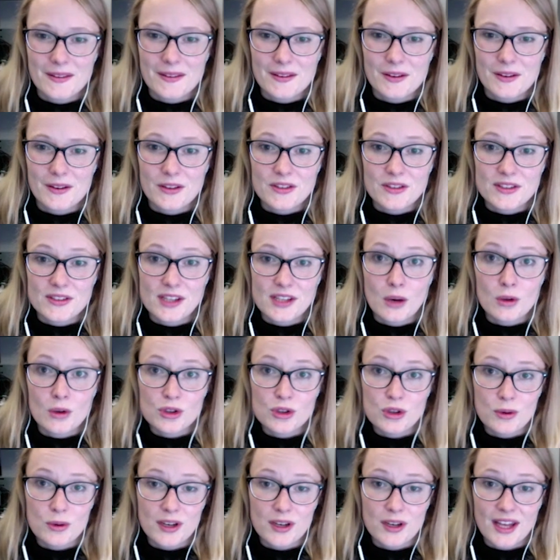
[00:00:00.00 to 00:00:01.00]

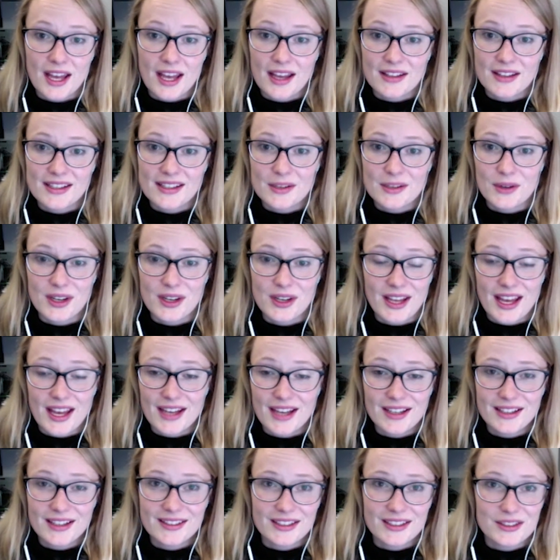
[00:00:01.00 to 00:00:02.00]
Siawoosh, do you want to add
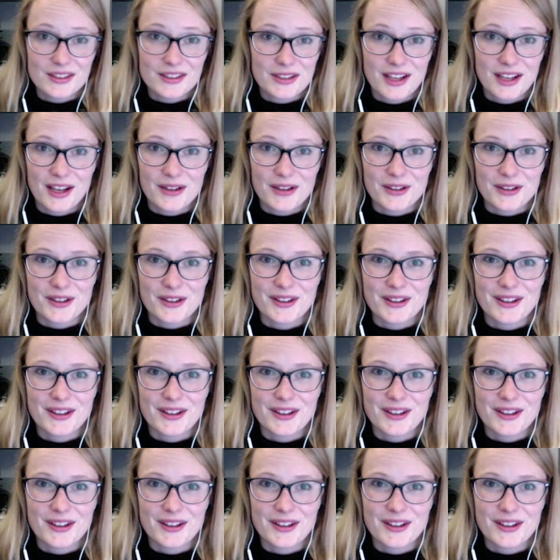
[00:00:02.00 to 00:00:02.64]
anything to that, or?